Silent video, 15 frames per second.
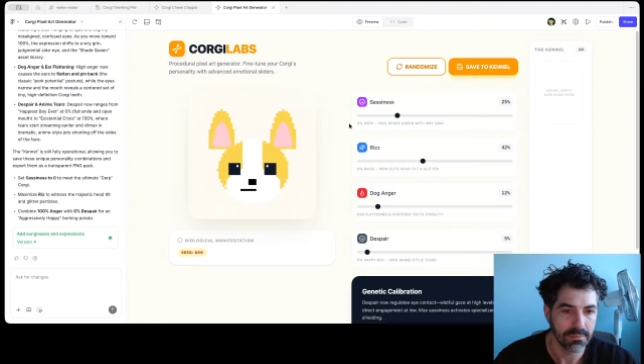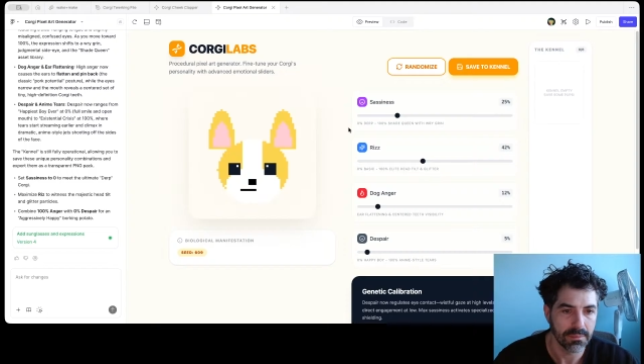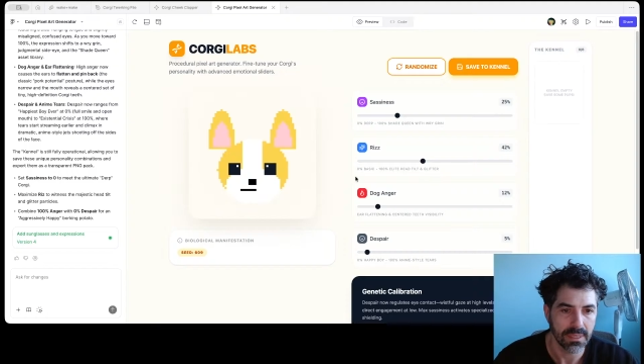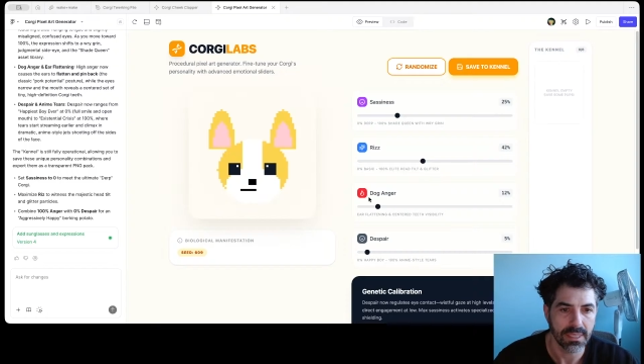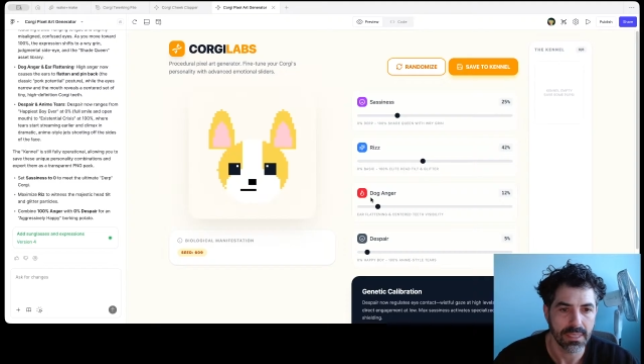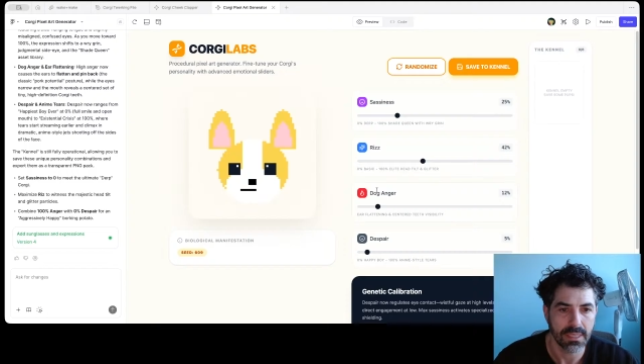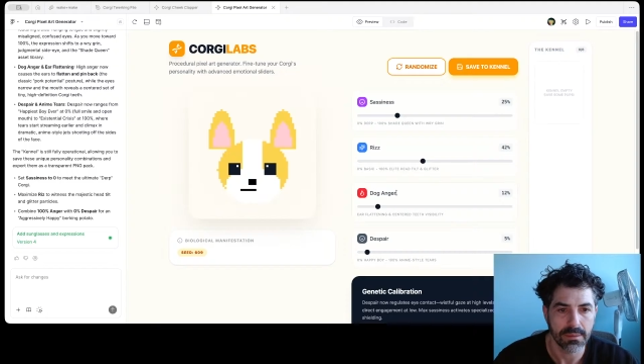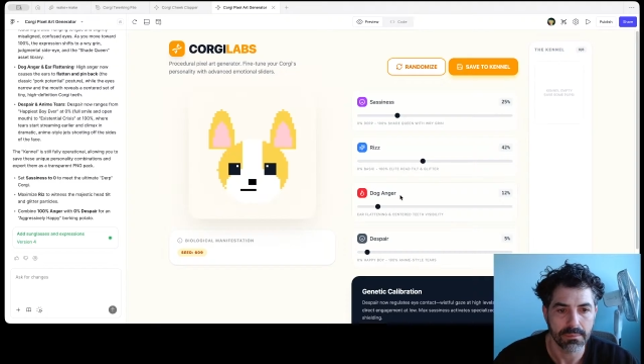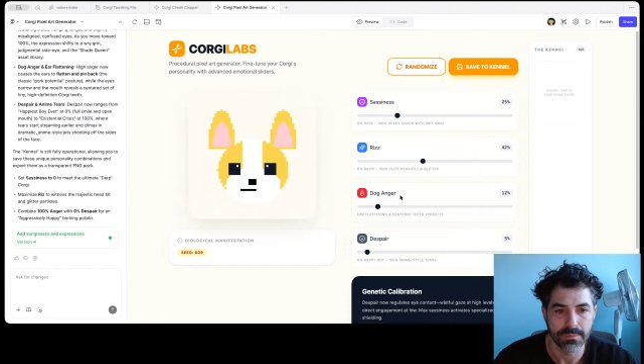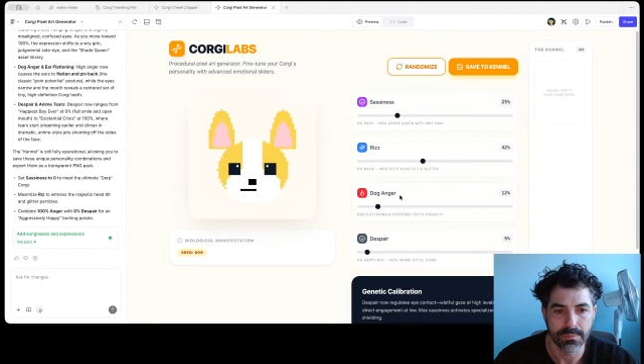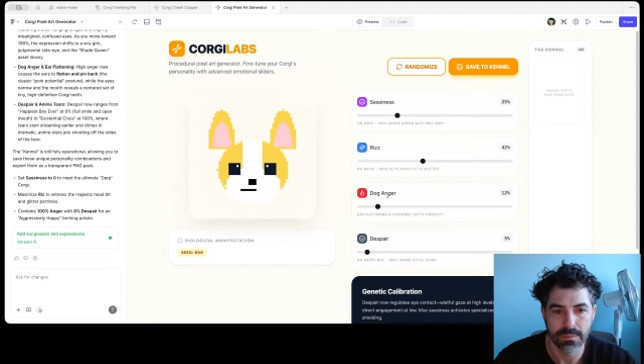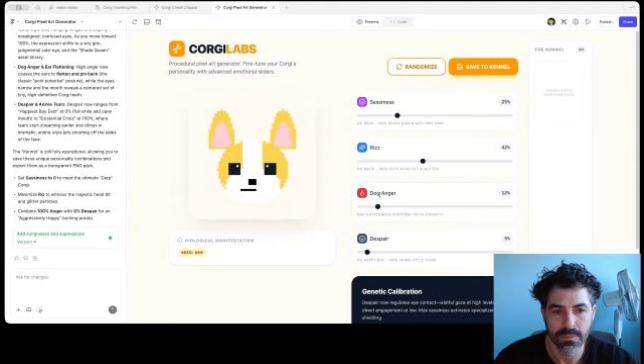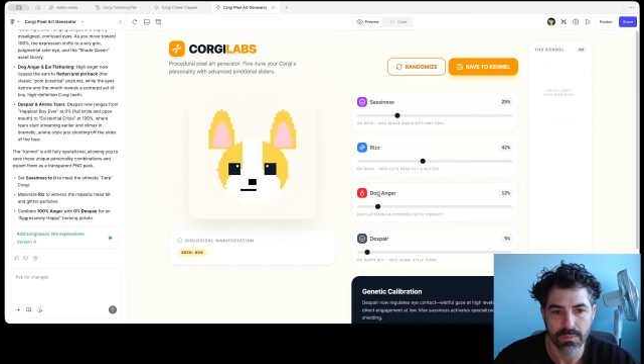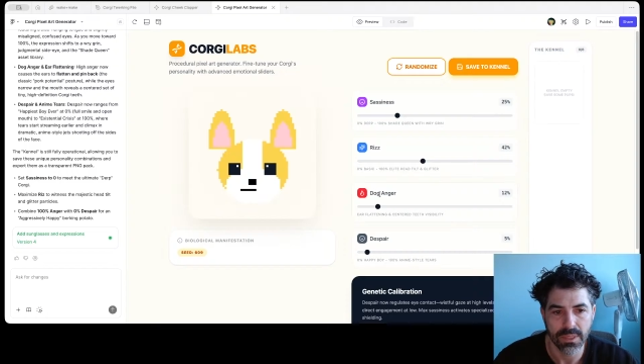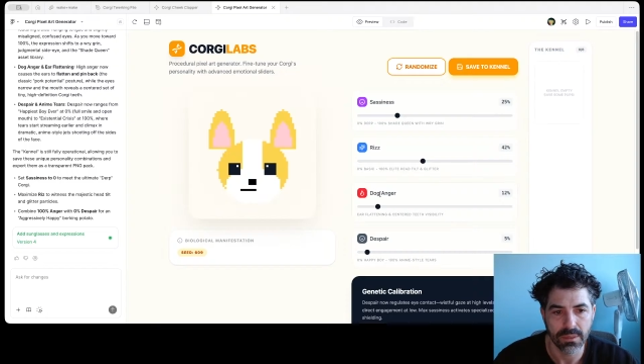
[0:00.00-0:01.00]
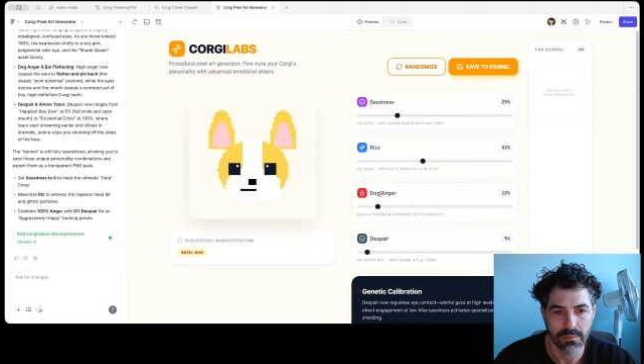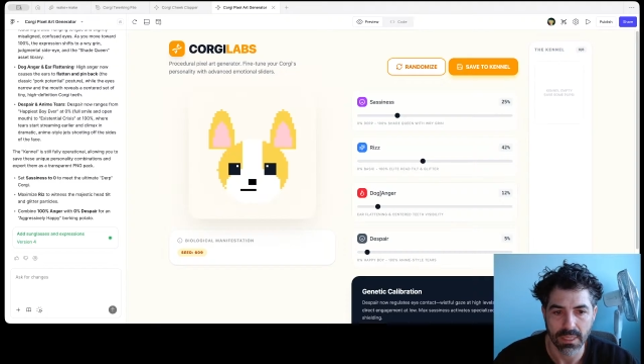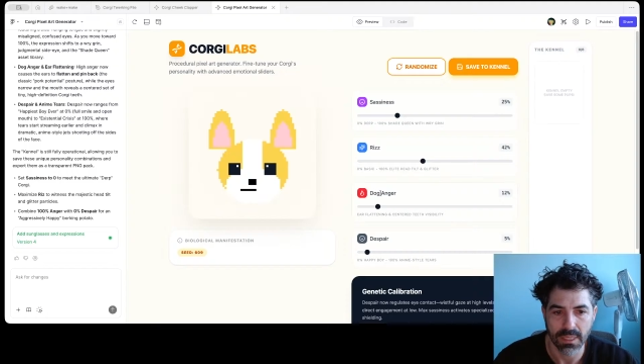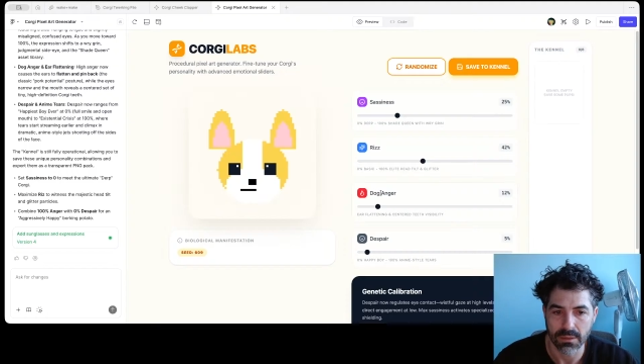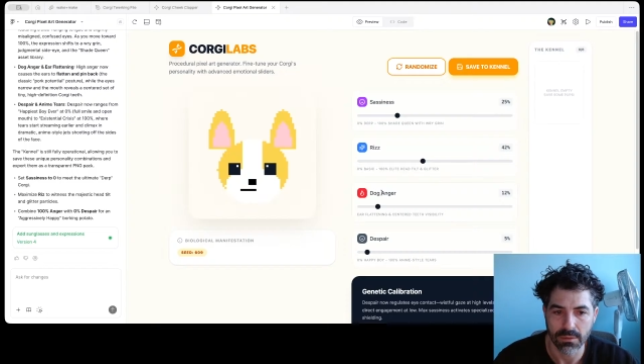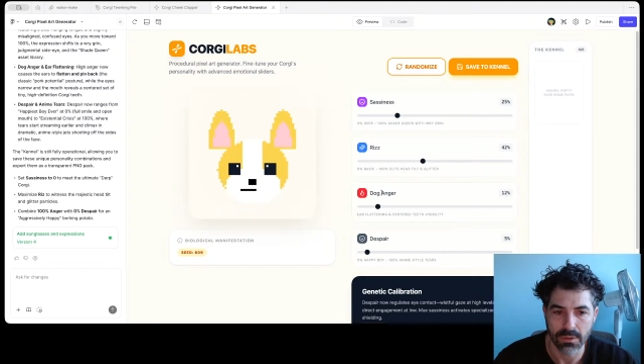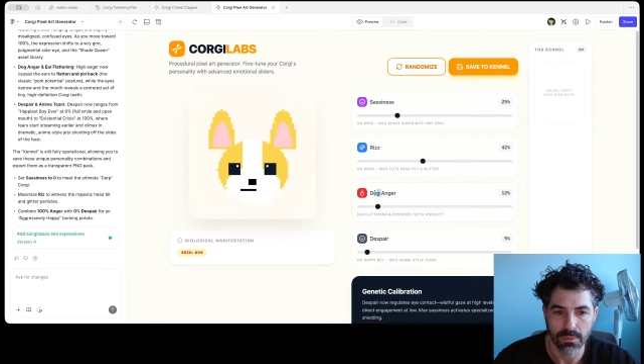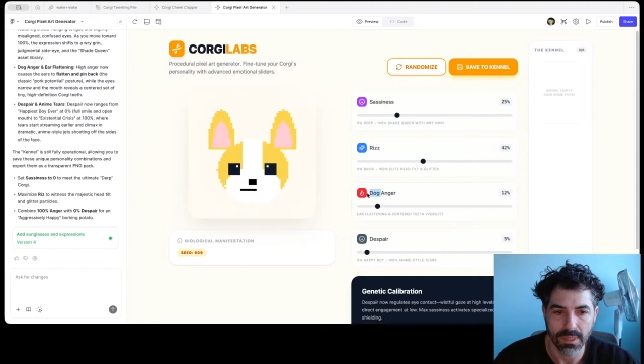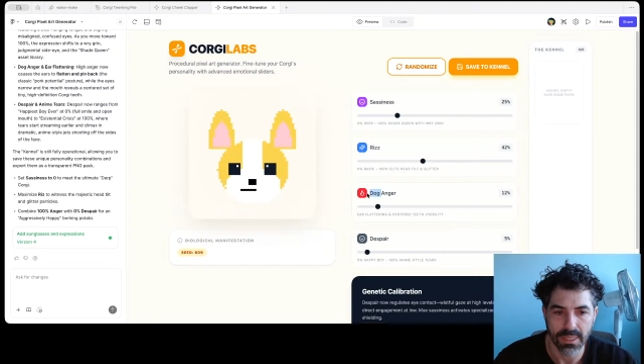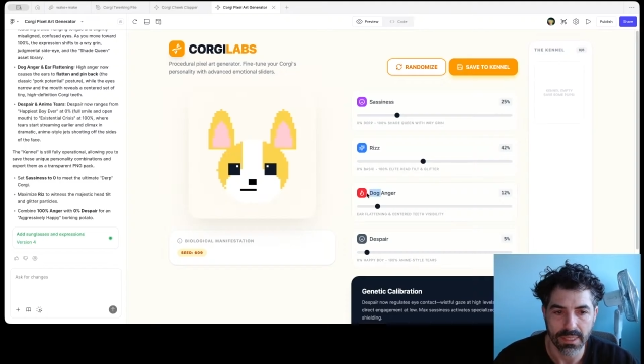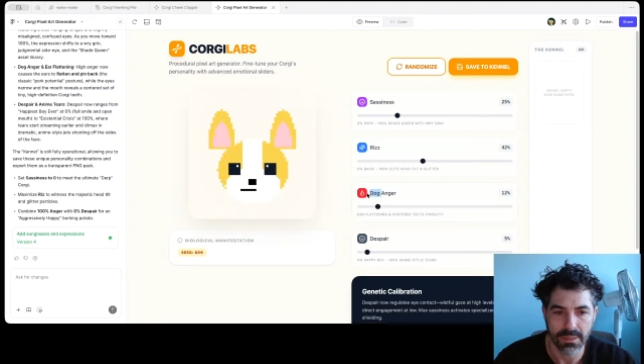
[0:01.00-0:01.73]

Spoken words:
I don't know why